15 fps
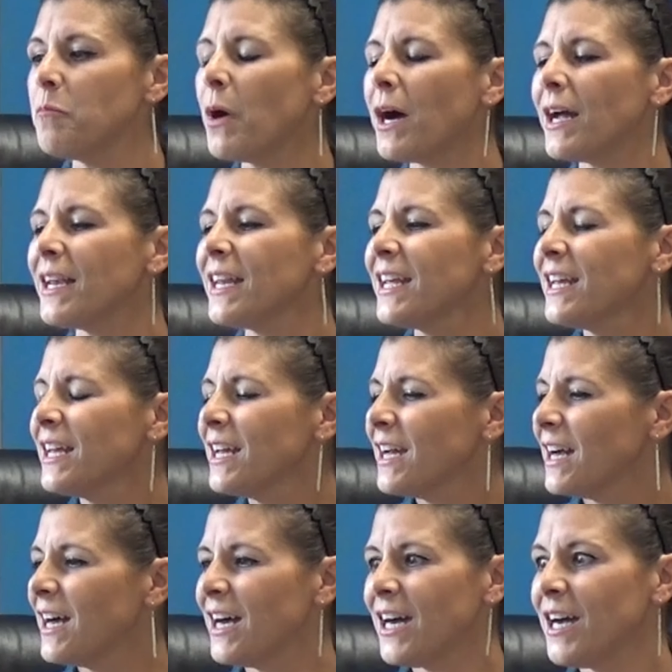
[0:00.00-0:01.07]
But
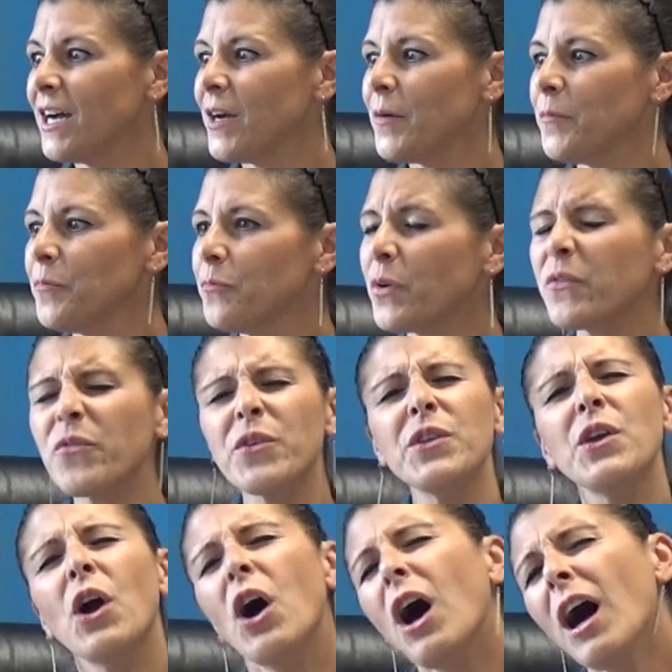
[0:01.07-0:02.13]
um, but for
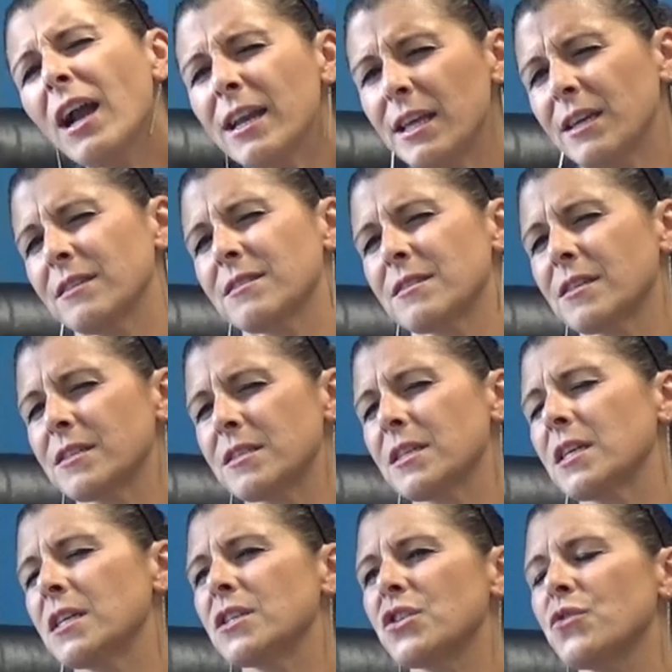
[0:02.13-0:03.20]
the audience
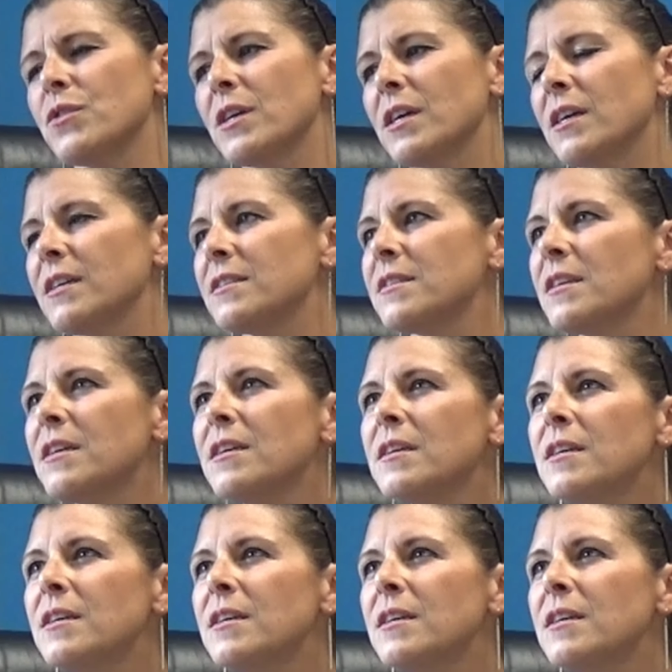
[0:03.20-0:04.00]
listening to this,